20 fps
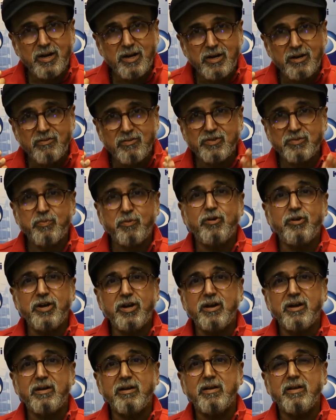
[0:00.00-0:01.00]
it was
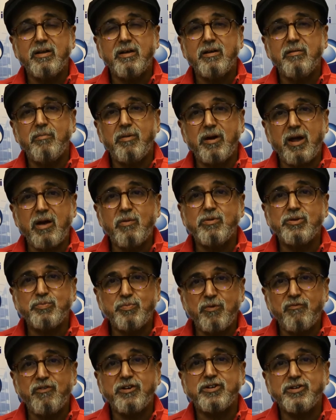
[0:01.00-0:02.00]
political, but I was
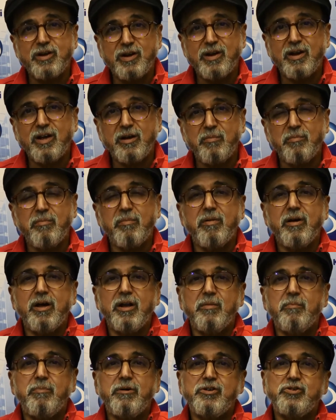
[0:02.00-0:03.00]
professional
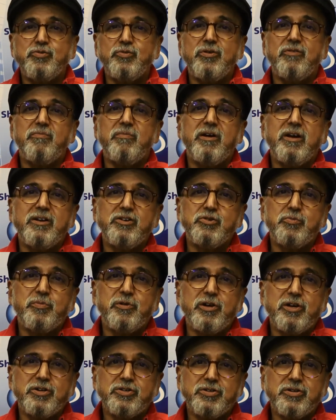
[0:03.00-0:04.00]
in pursuit of my
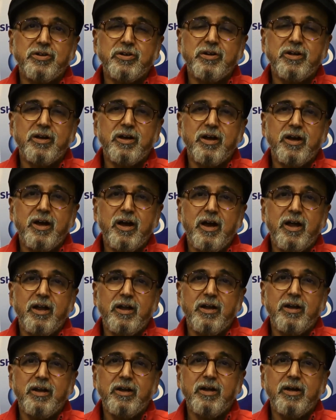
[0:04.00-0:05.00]
interpretation
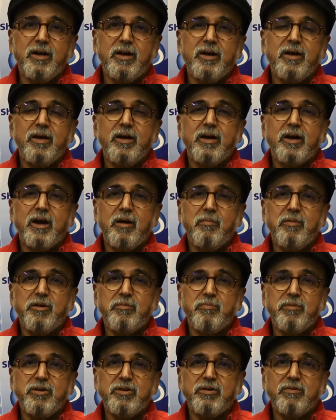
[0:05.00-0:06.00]
and
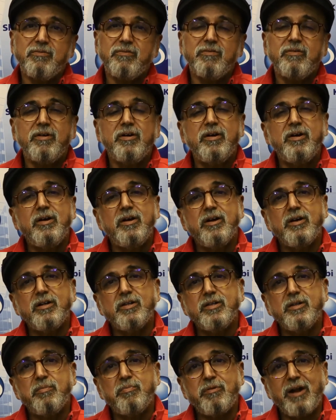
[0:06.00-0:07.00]
commitment of
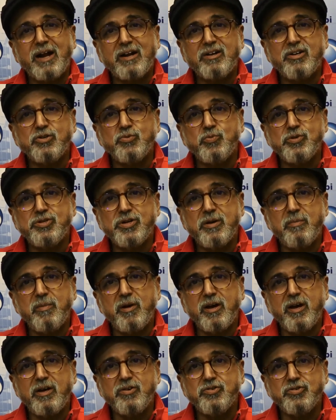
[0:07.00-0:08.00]
the practice which I'm
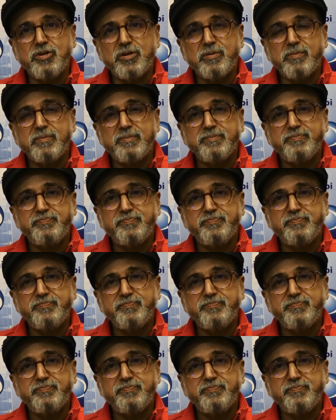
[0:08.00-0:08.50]
engaged in.